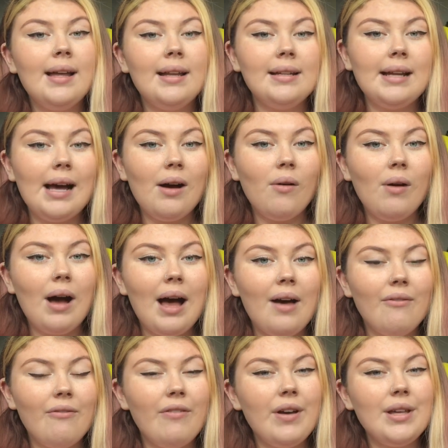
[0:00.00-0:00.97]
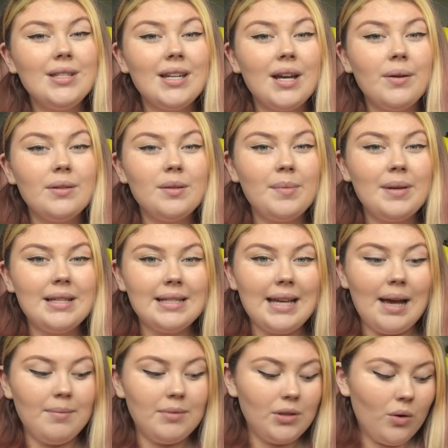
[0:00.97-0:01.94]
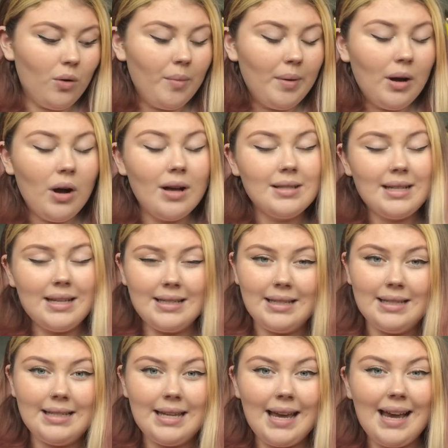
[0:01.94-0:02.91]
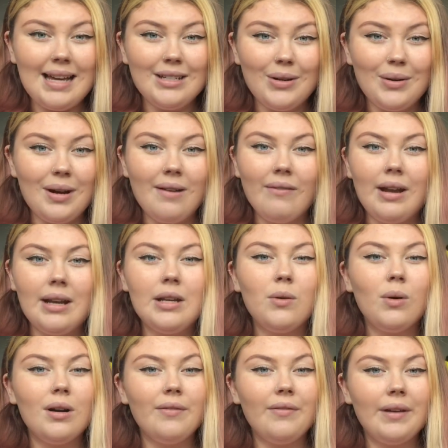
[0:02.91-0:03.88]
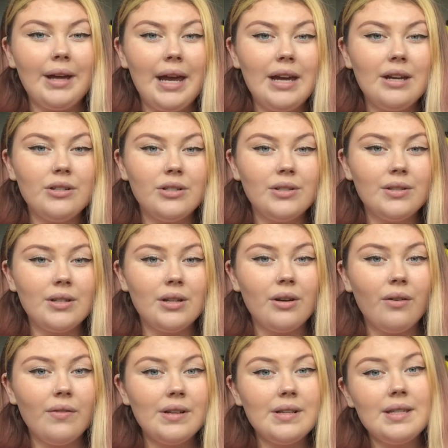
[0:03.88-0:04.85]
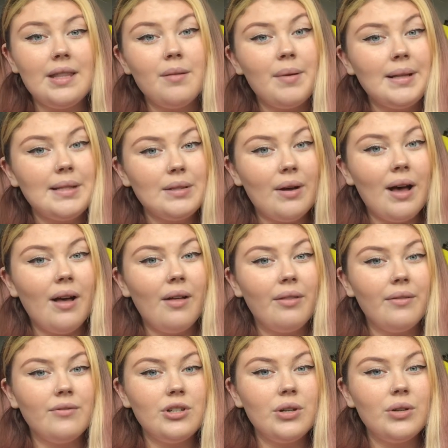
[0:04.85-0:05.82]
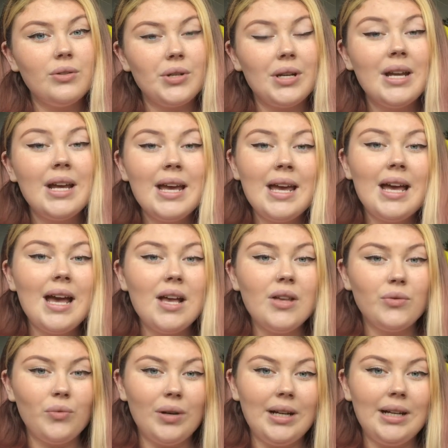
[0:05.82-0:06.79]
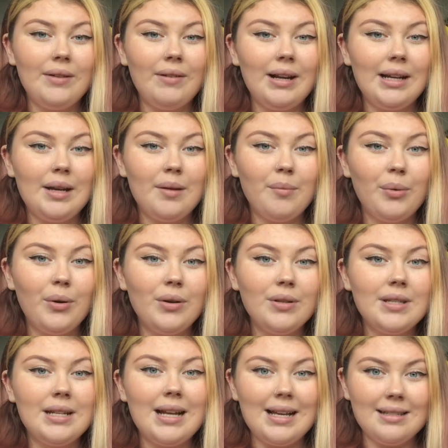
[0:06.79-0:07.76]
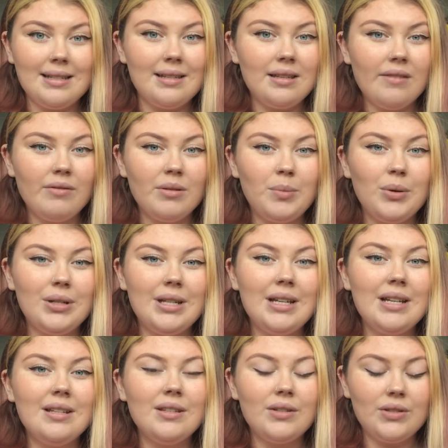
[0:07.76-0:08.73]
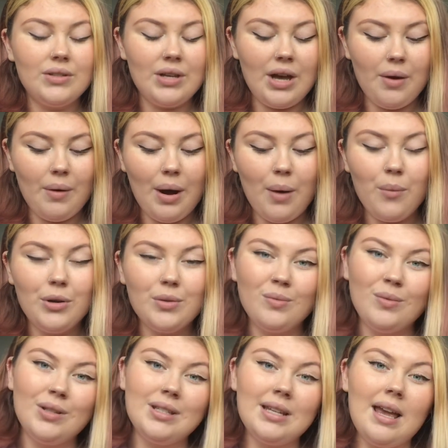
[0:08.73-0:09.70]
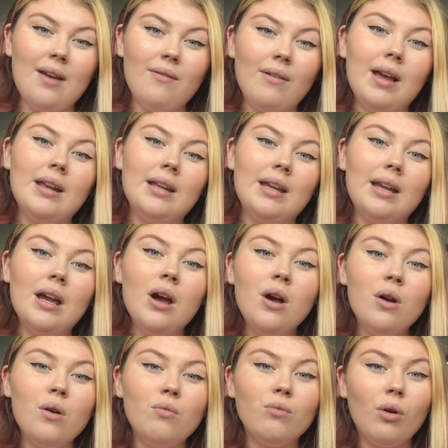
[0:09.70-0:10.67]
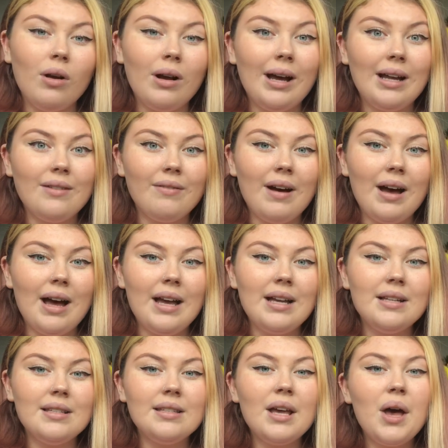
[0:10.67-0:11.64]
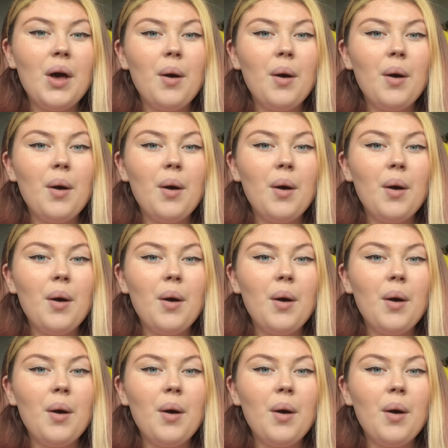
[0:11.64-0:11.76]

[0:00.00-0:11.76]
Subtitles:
Now at first I was a bit skeptical because, as I say, I don't have any qualifications, and obviously the mental health of children is really important, as is everybody's, so I wouldn't want to give any wrong advice.